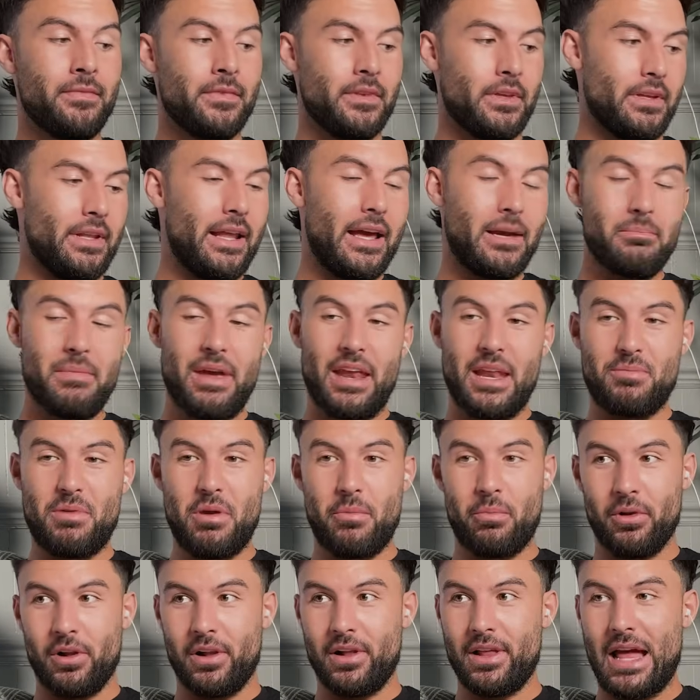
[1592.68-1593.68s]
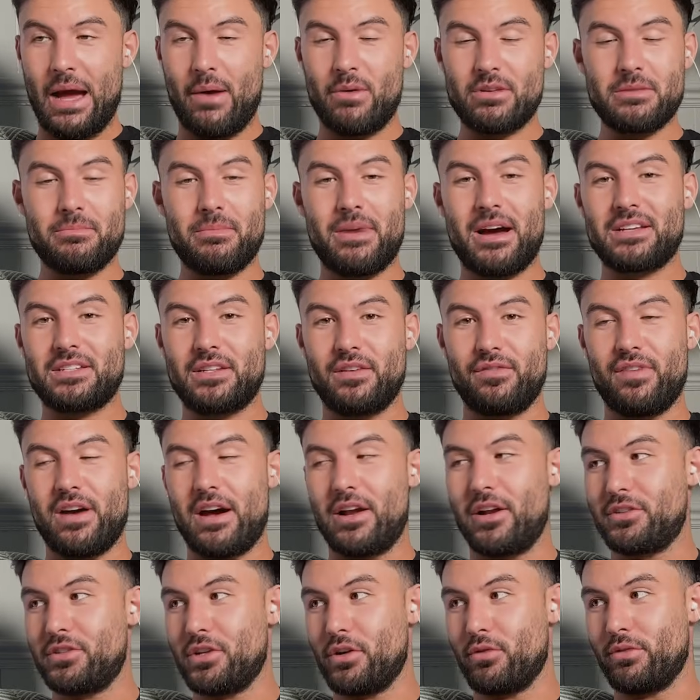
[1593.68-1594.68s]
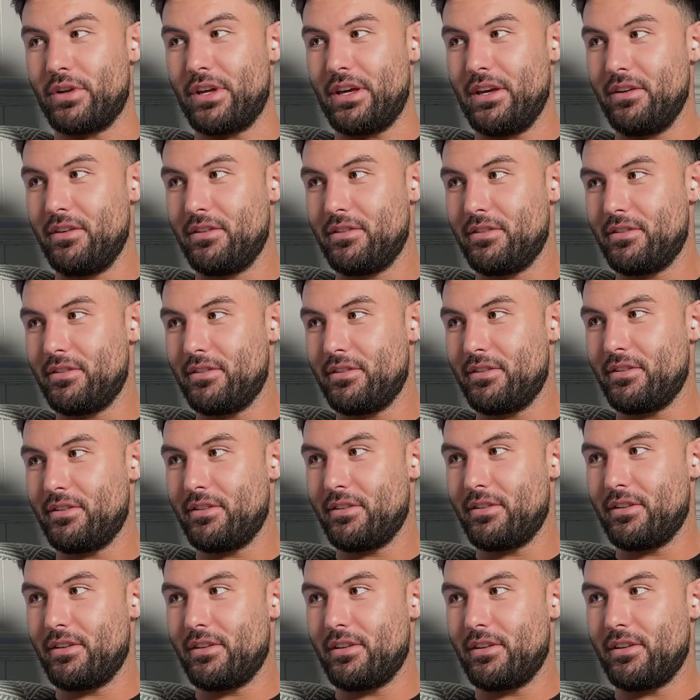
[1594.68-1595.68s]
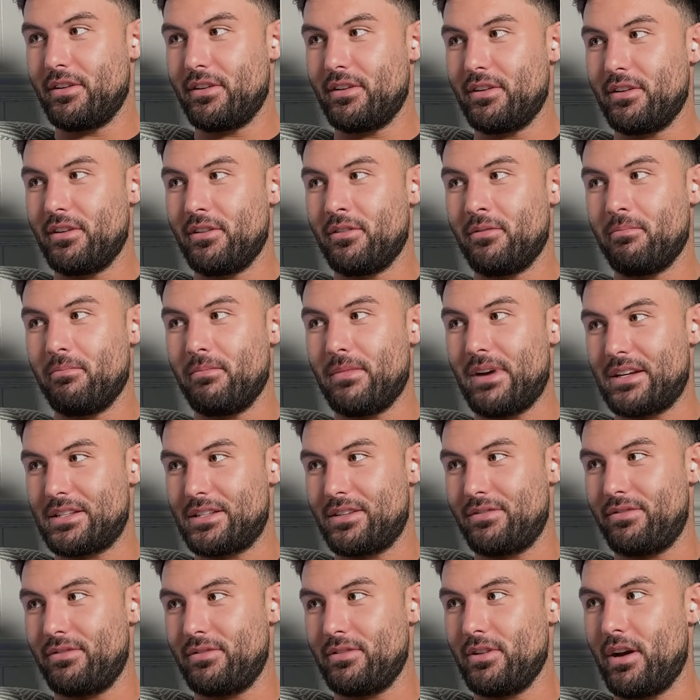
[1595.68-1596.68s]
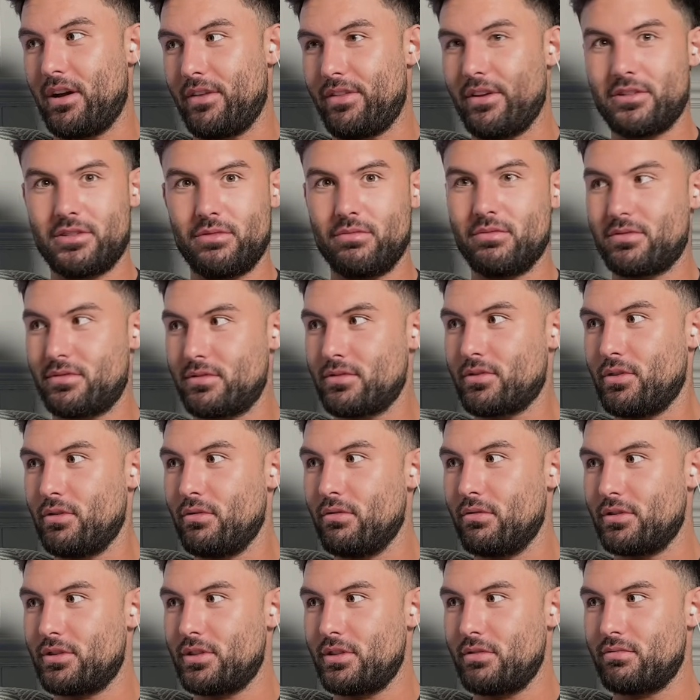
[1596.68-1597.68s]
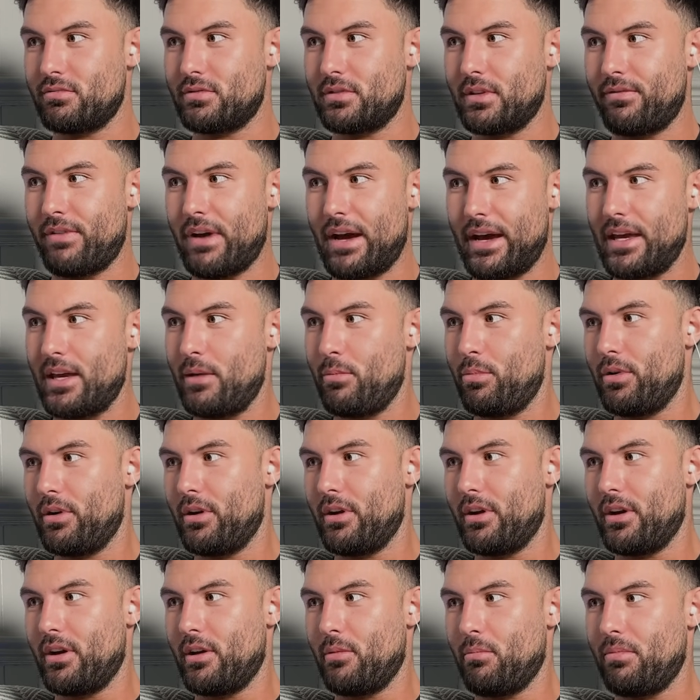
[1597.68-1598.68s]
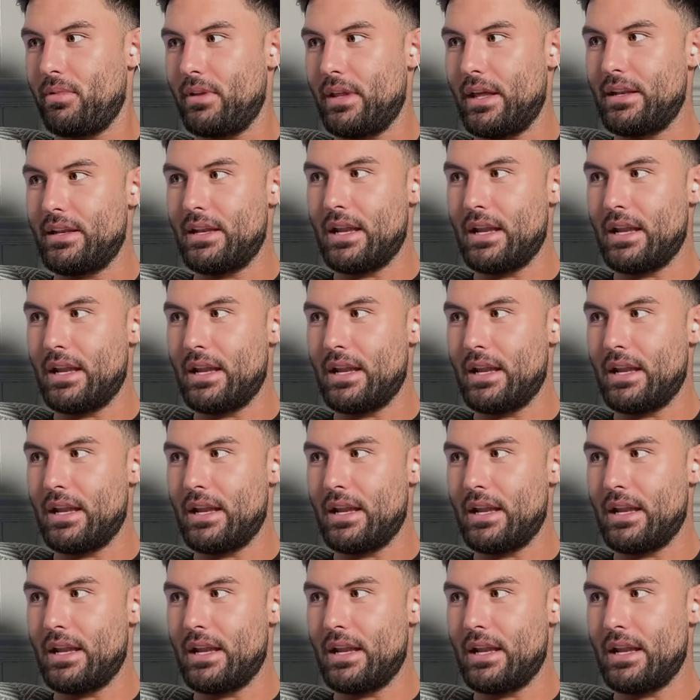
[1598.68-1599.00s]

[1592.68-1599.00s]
like many people, I was a massive fan of Tony. Massive. No, I think she was cool. She was a vibe. But then